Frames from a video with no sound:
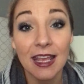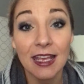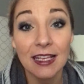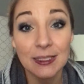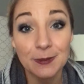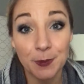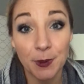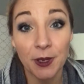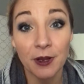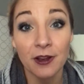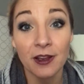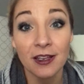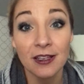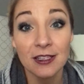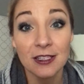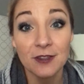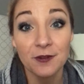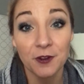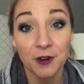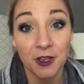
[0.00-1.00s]

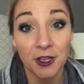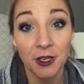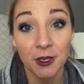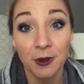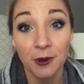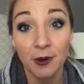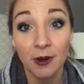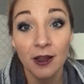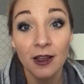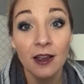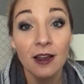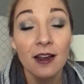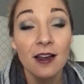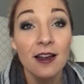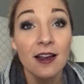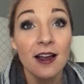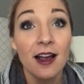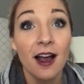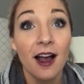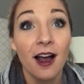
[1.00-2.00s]
experience for you,
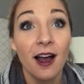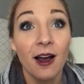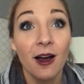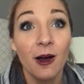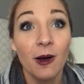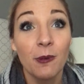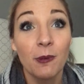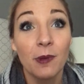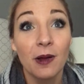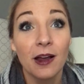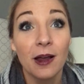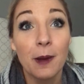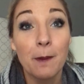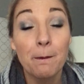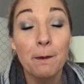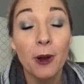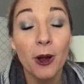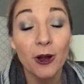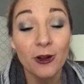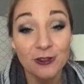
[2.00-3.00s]

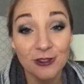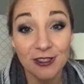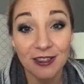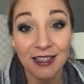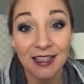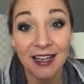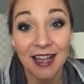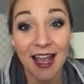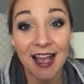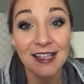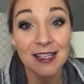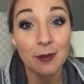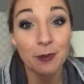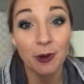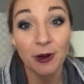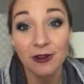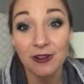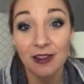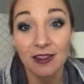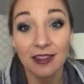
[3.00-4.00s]
personally as a
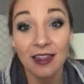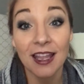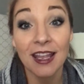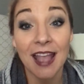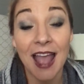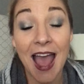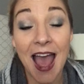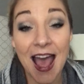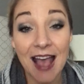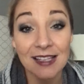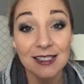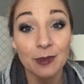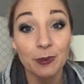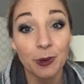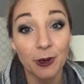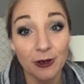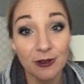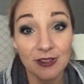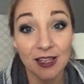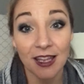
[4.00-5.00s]

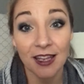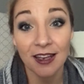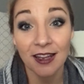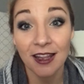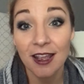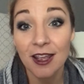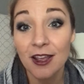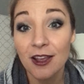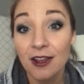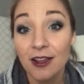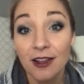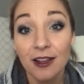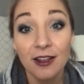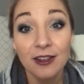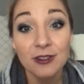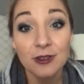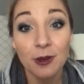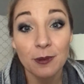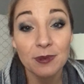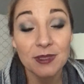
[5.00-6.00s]
person.
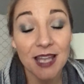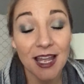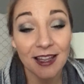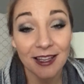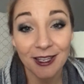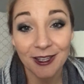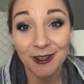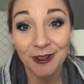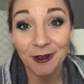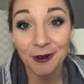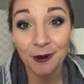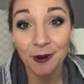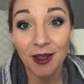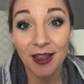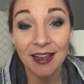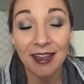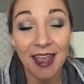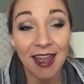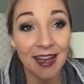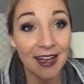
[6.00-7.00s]
So I'm telling you,
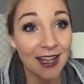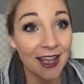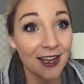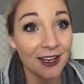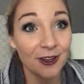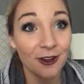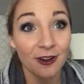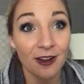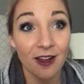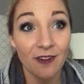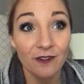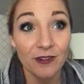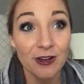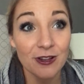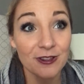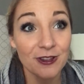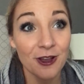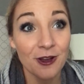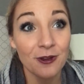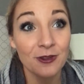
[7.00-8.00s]
getting out of your
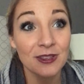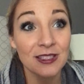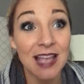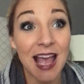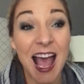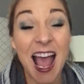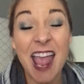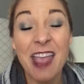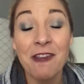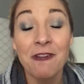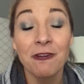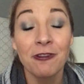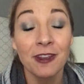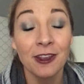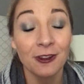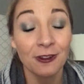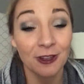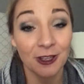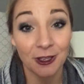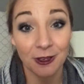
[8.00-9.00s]
comfort zones, I
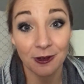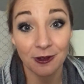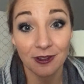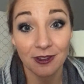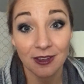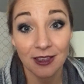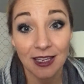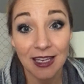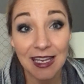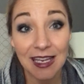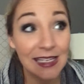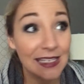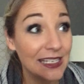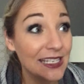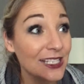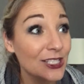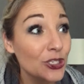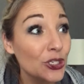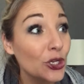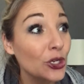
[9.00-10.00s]
feel you.
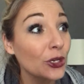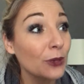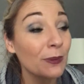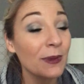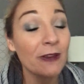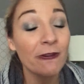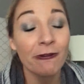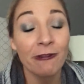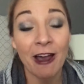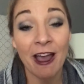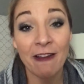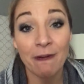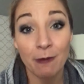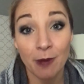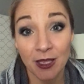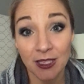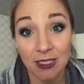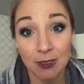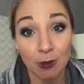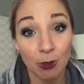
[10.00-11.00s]
It took me 5
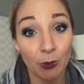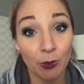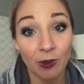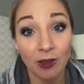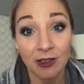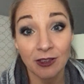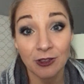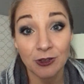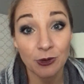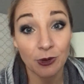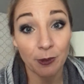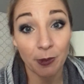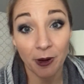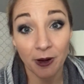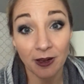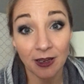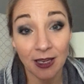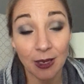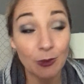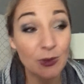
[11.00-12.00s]
months to be willing to do a
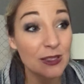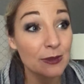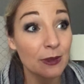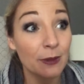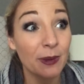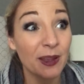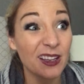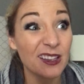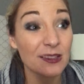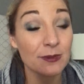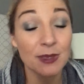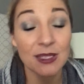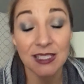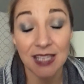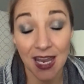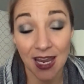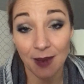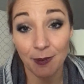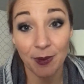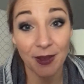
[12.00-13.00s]
party. It was the biggest
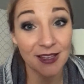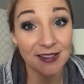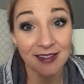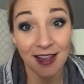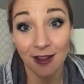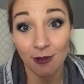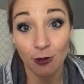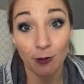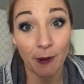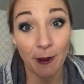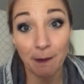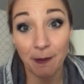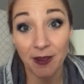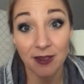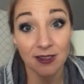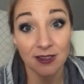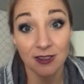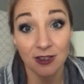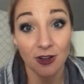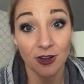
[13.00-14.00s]
mistake because that's when my
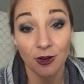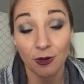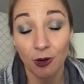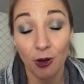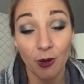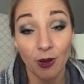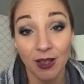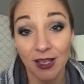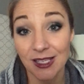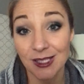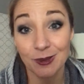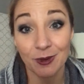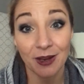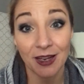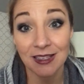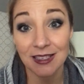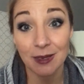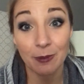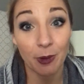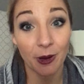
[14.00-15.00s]
business started growing, is
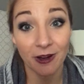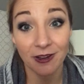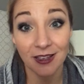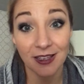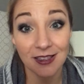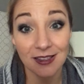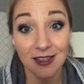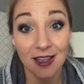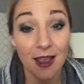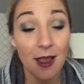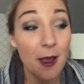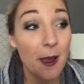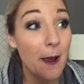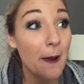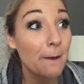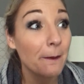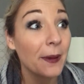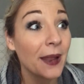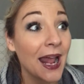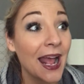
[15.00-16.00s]
when I did parties.
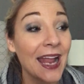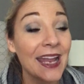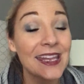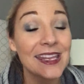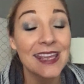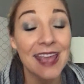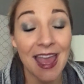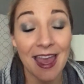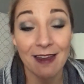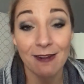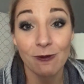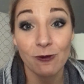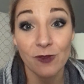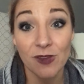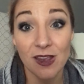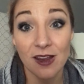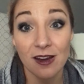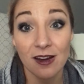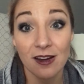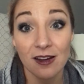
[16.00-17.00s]
But I get
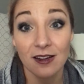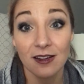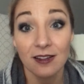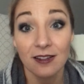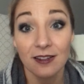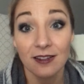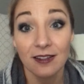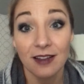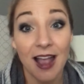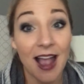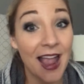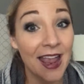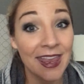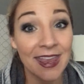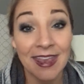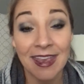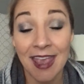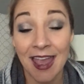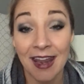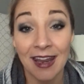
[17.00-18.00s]
fear. I
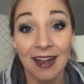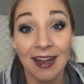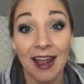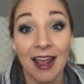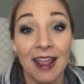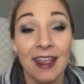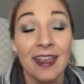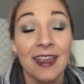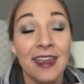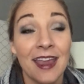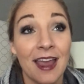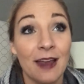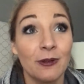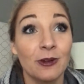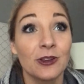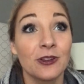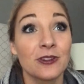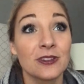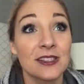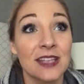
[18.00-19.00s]
get it. I get
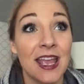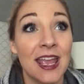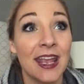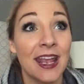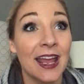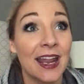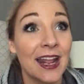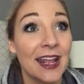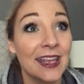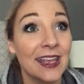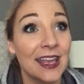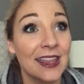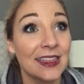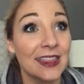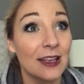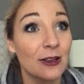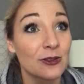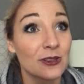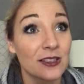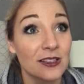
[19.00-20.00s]
what you're saying, and I get
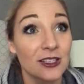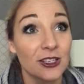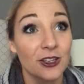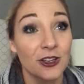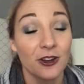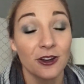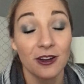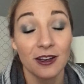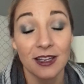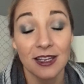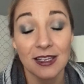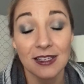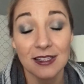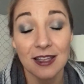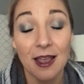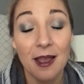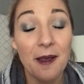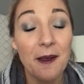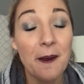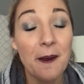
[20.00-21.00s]
those insecurities.